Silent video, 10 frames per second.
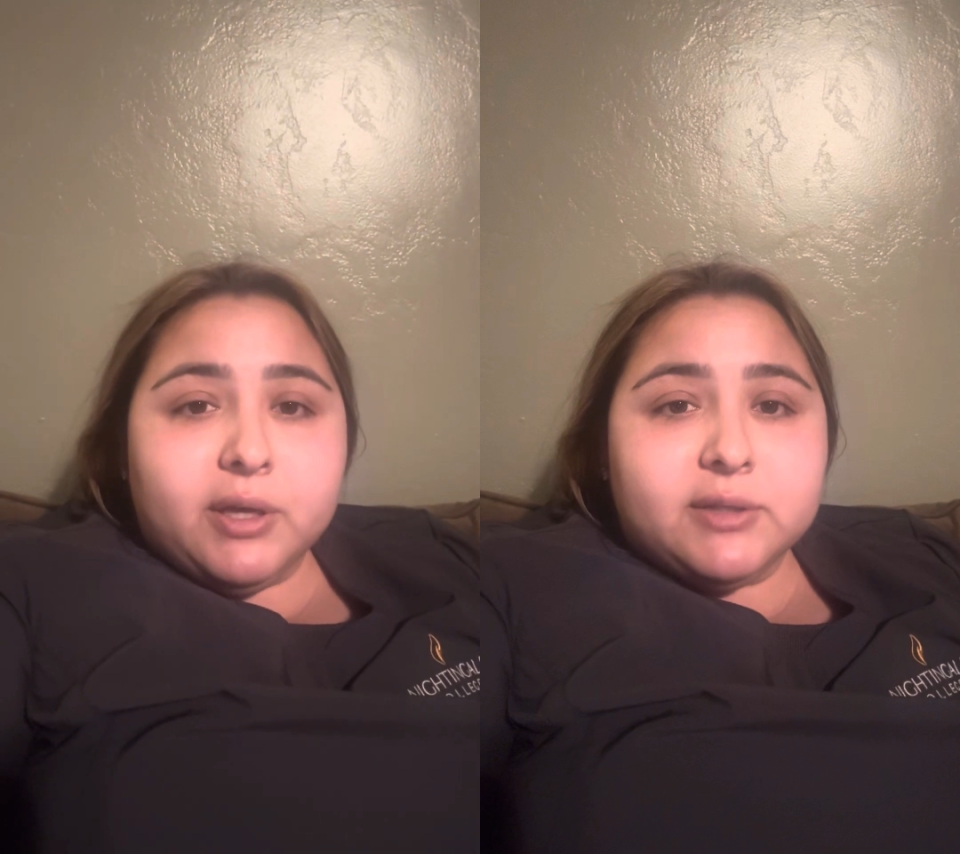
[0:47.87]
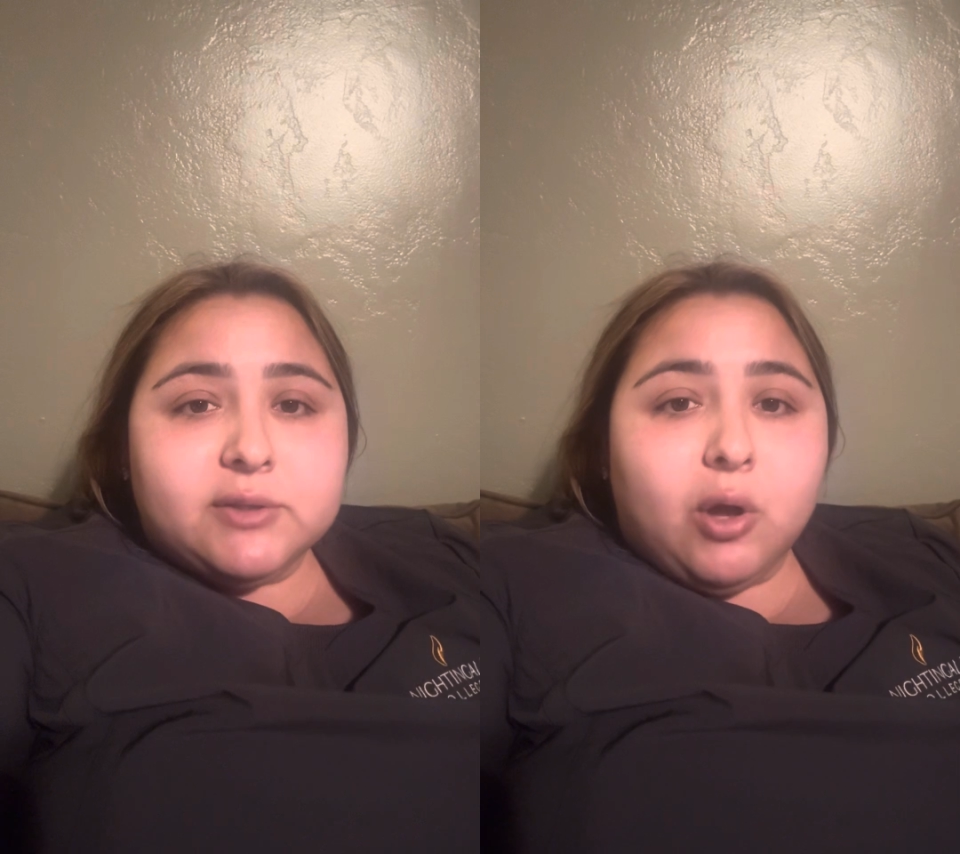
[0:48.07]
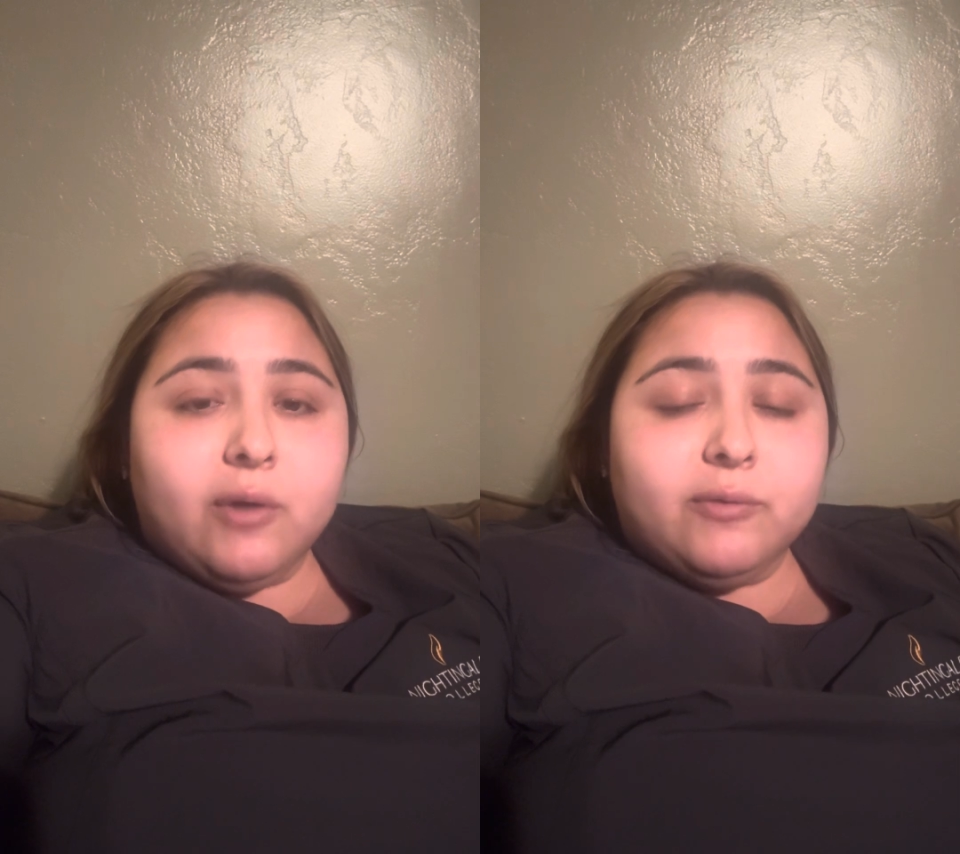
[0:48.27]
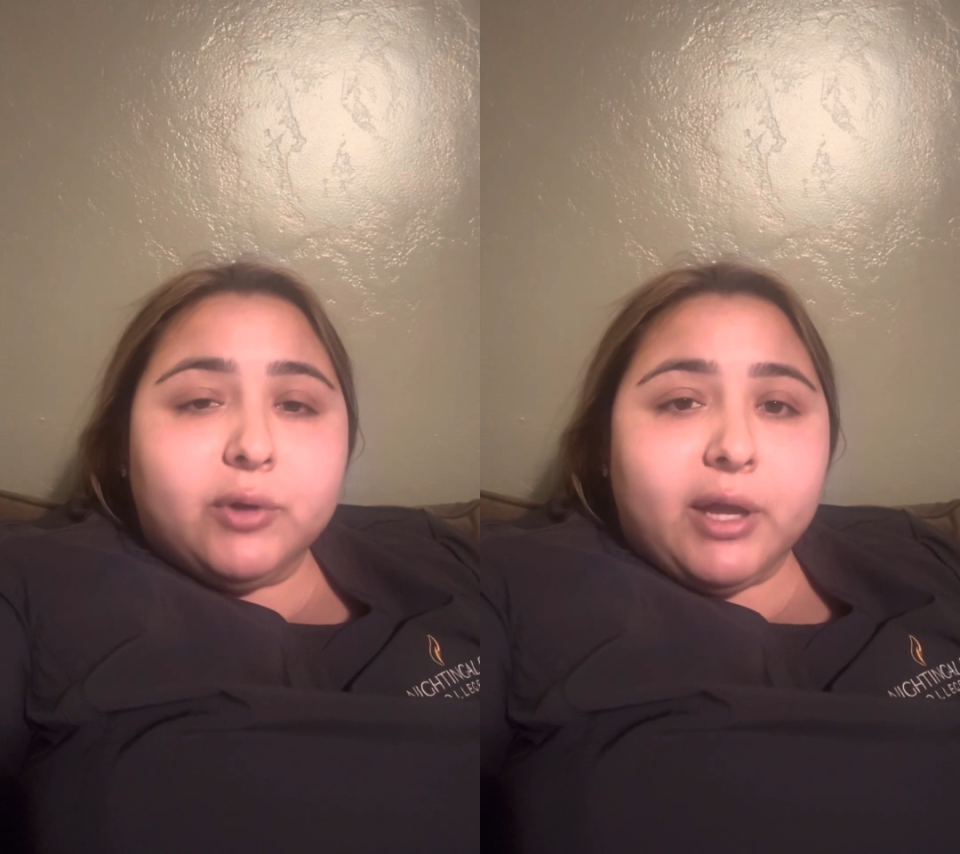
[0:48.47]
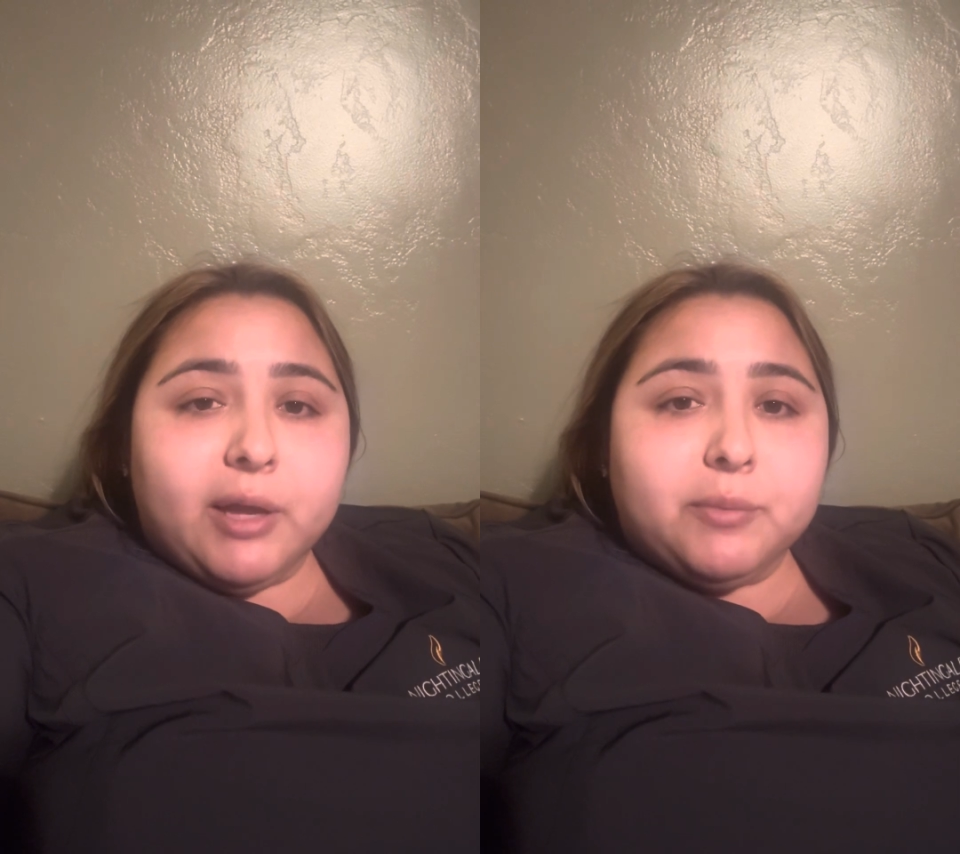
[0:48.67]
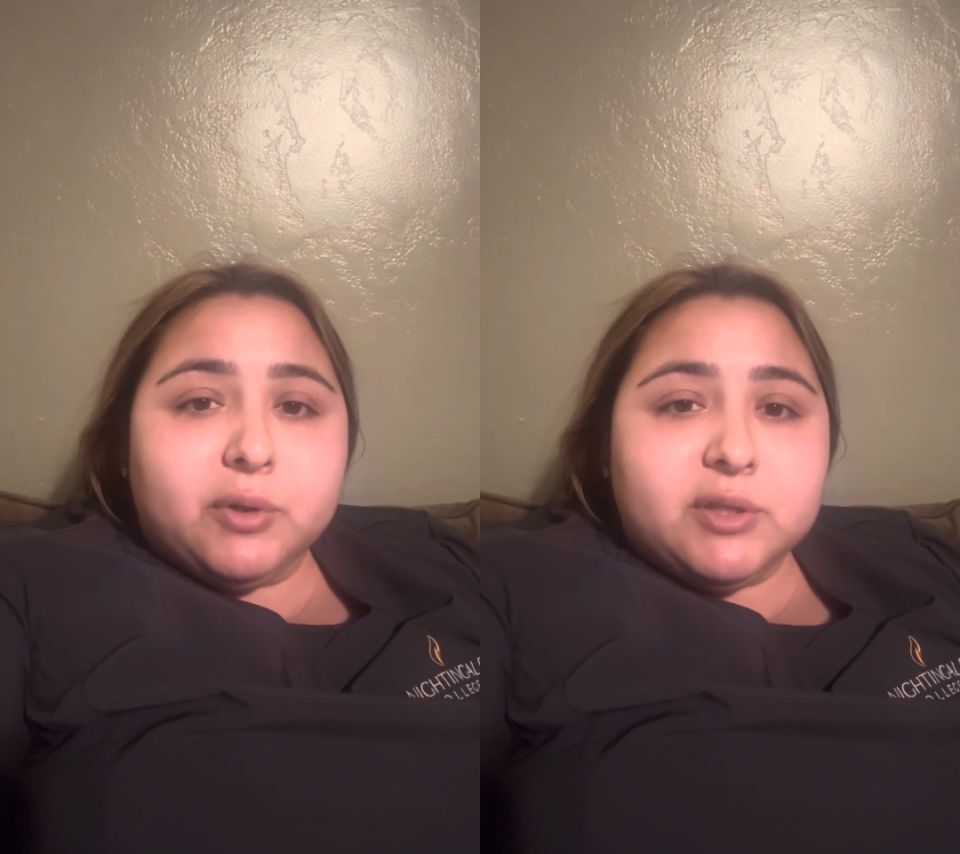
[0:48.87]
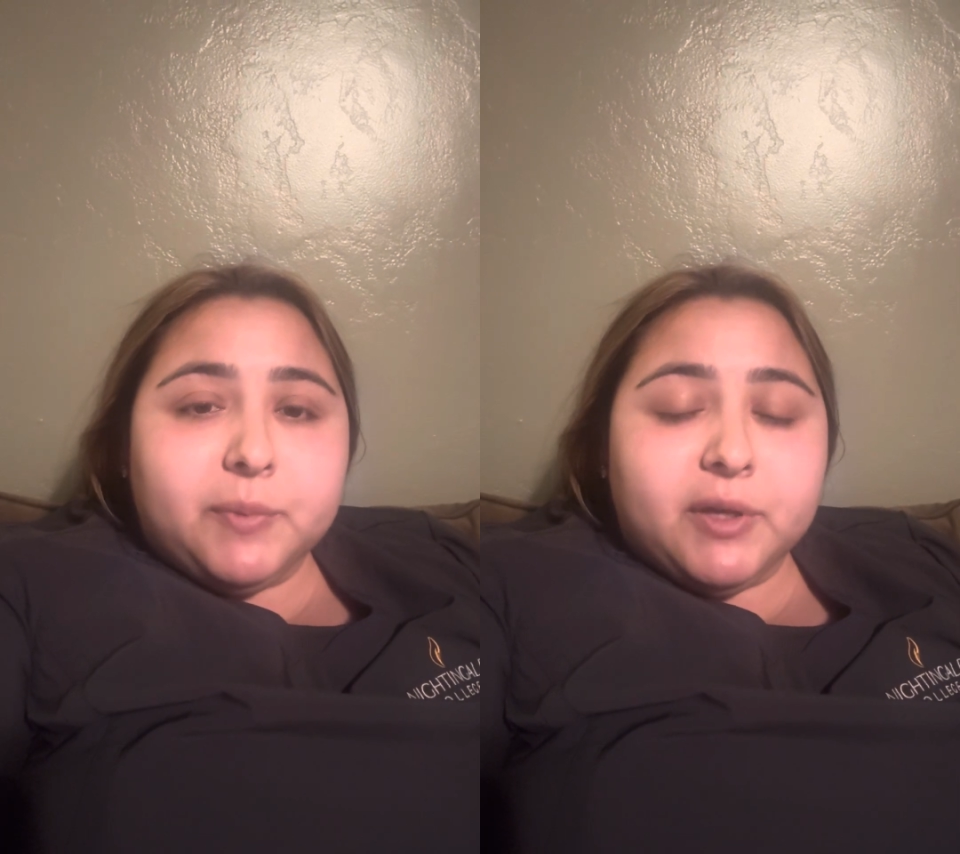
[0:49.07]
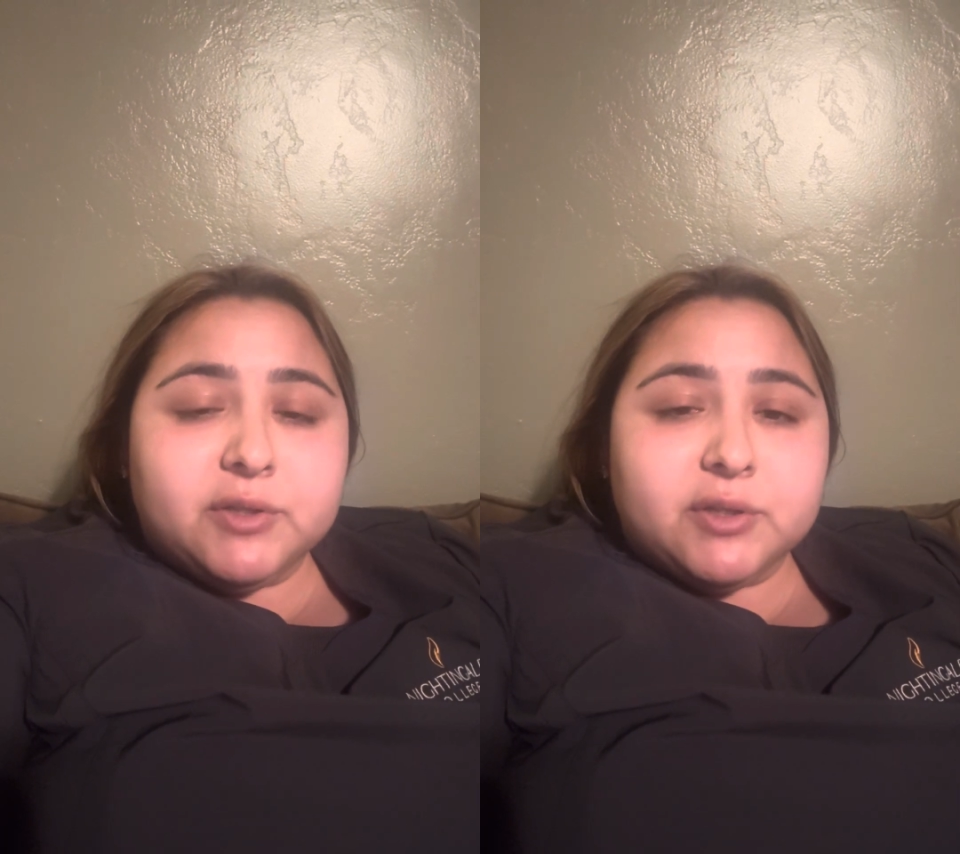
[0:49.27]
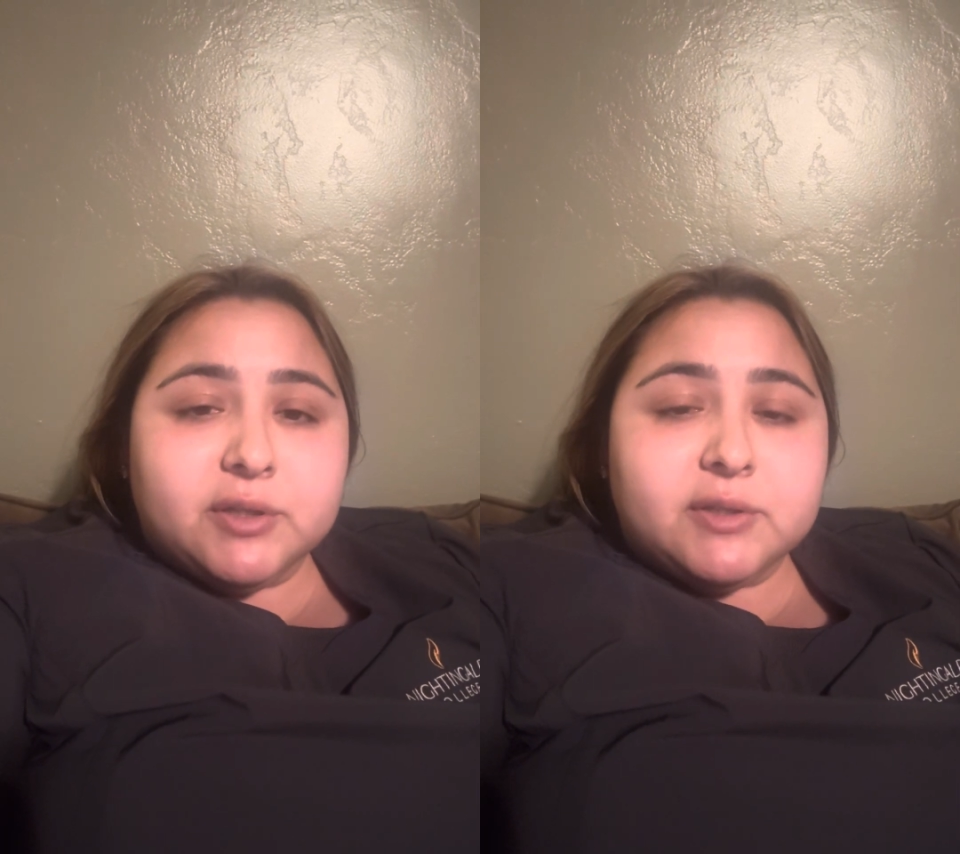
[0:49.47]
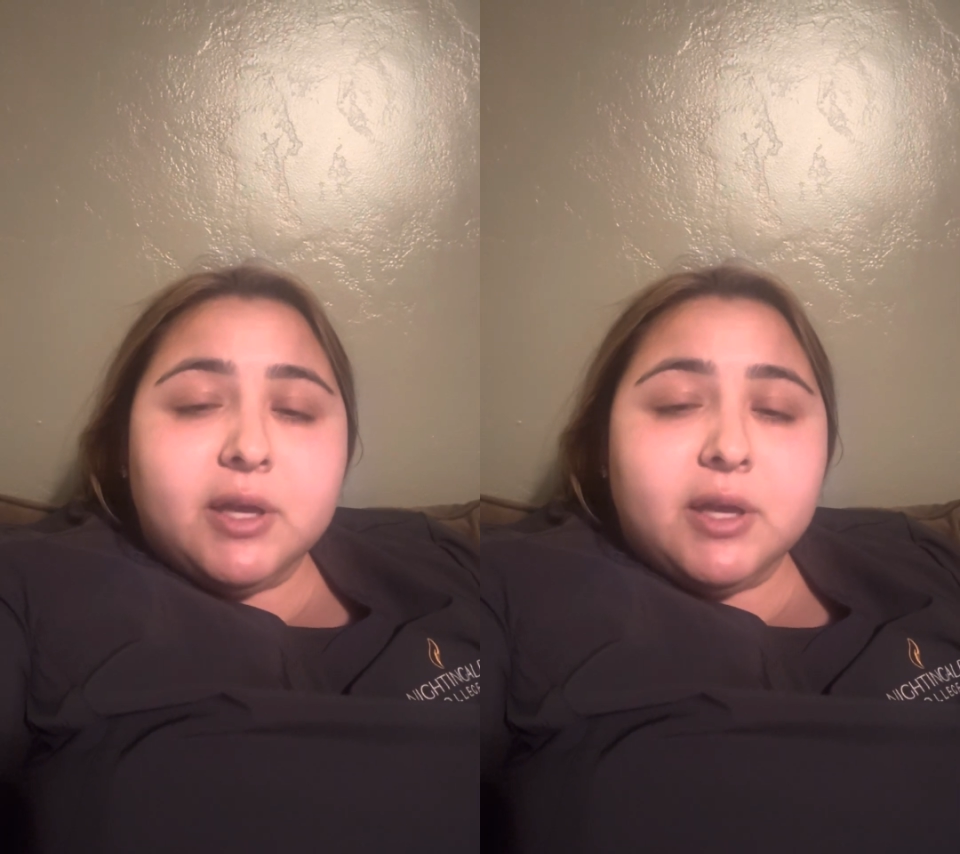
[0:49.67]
us offload ambulance patients